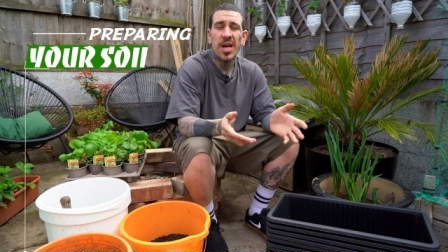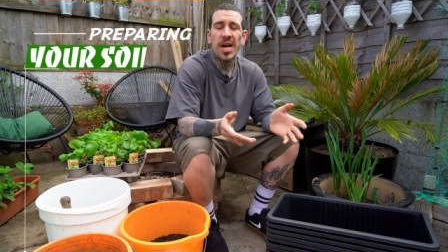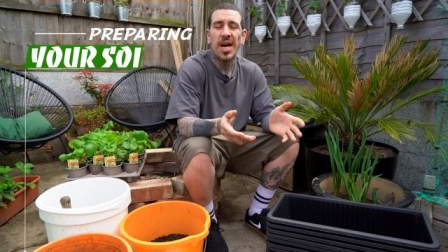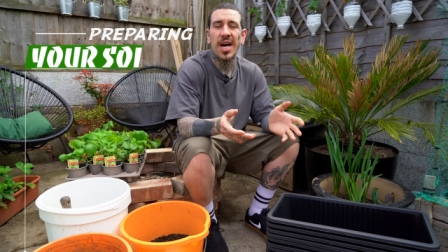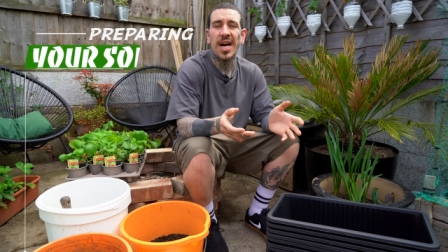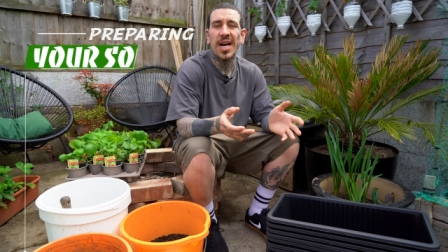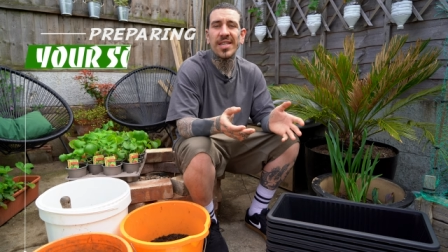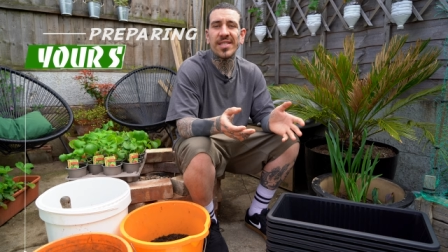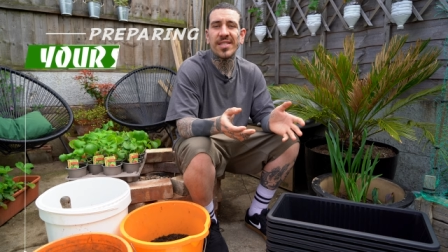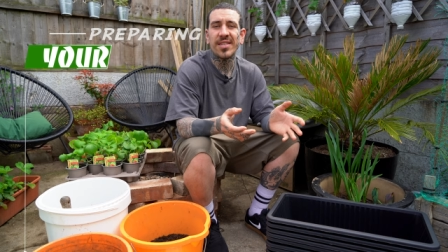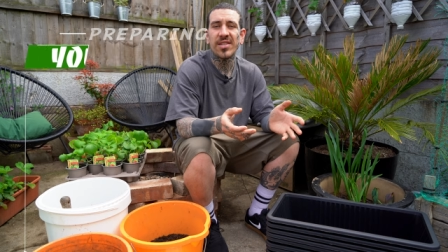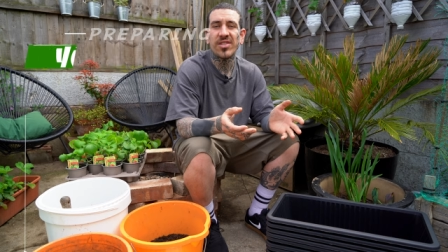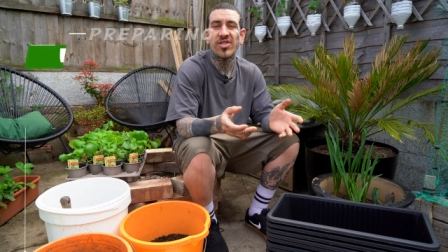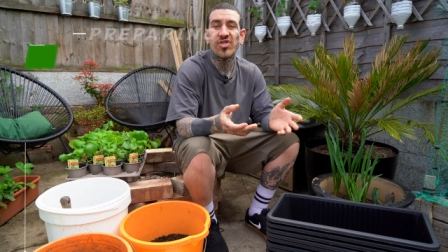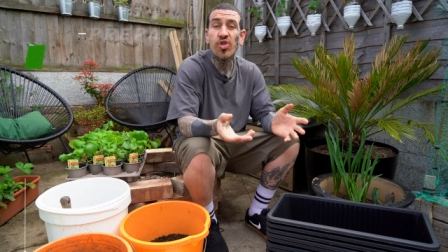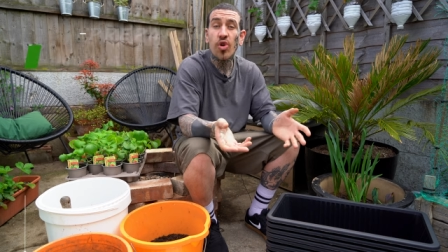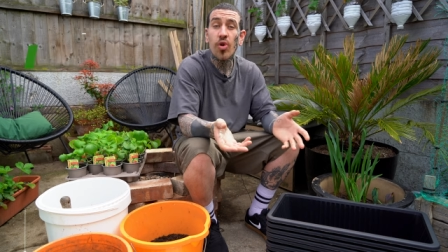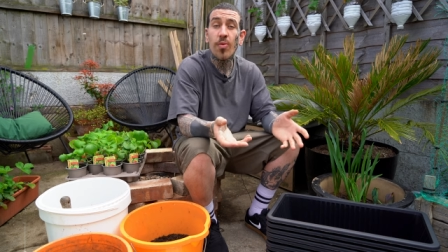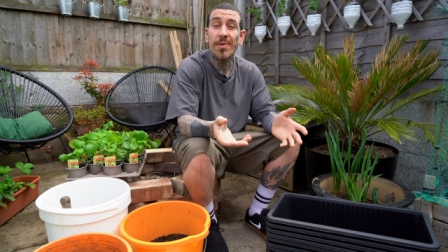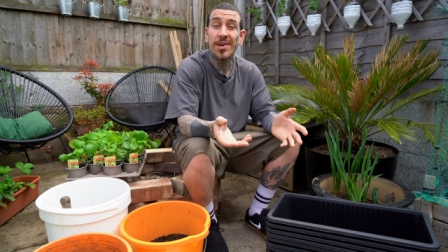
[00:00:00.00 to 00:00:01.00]
as
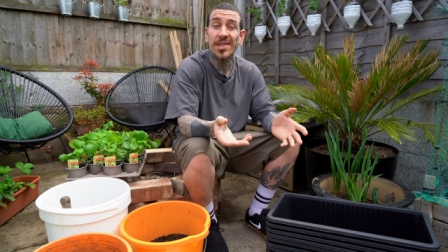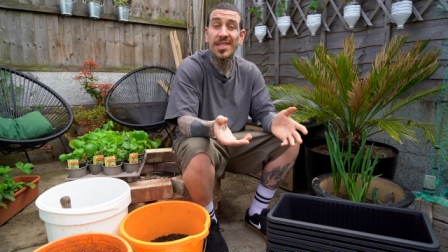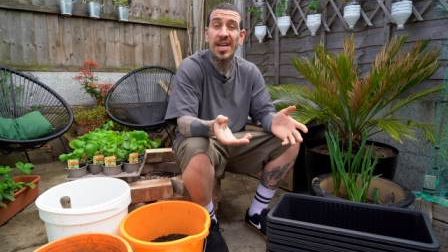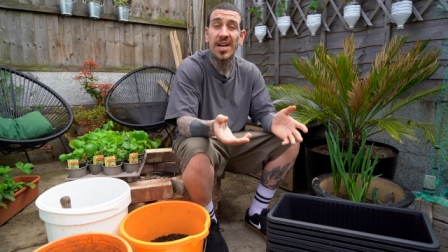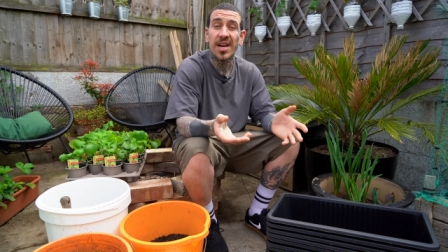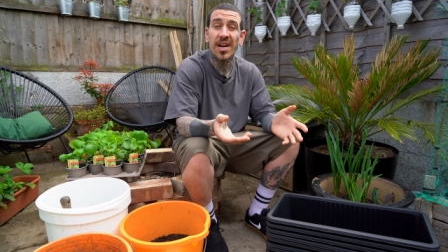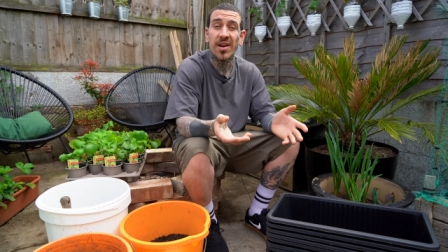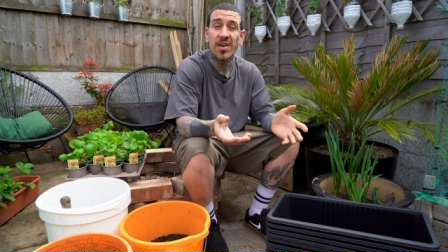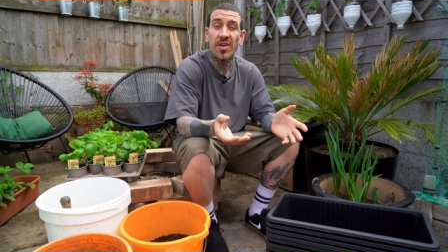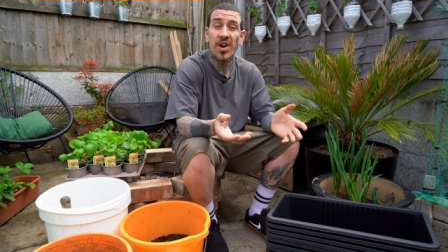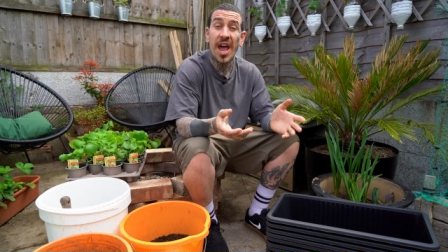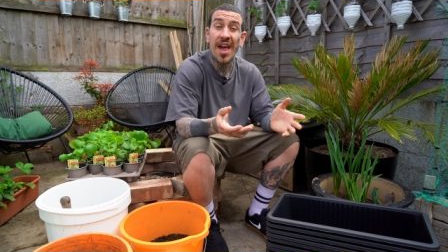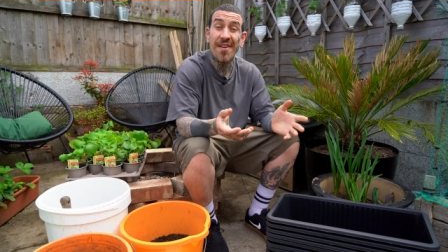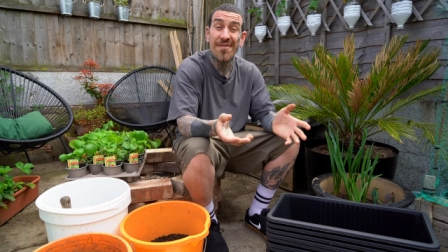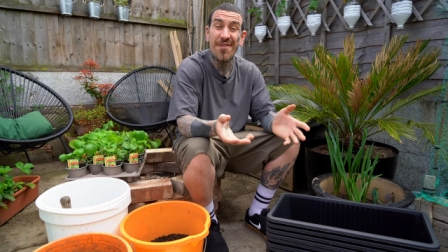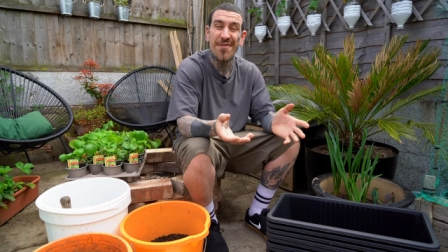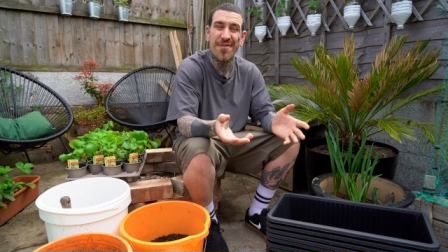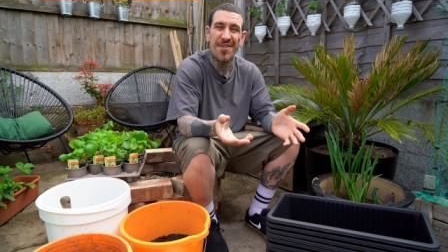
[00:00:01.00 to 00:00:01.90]
strawberries are heavy